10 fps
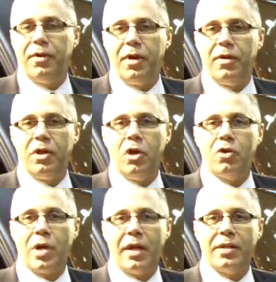of the
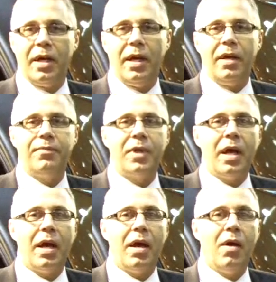new tractor here.
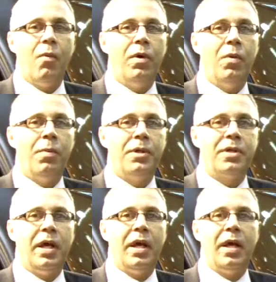We will be
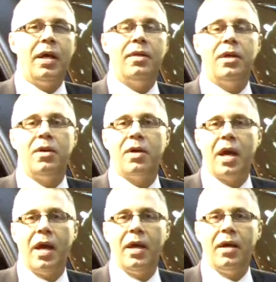seeing it in the
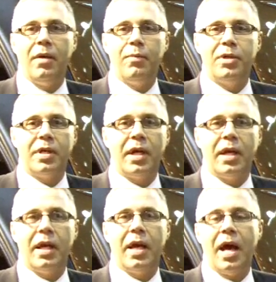UK,
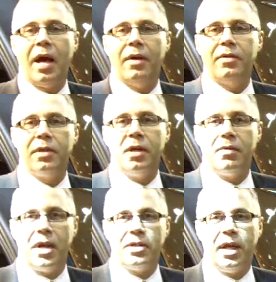particularly at the
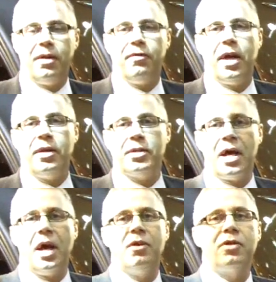Grassland event
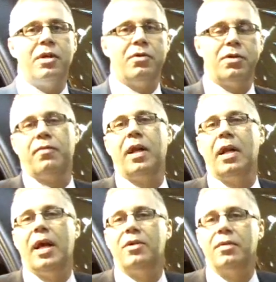and Cereals
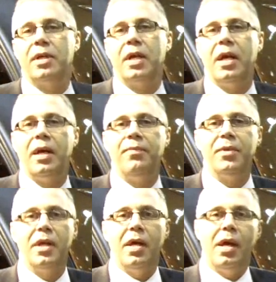event later in the year.
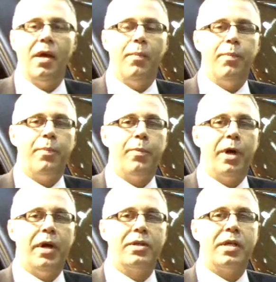
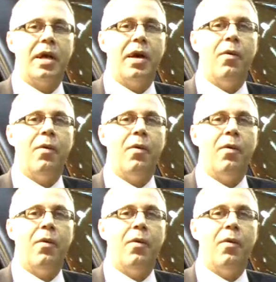But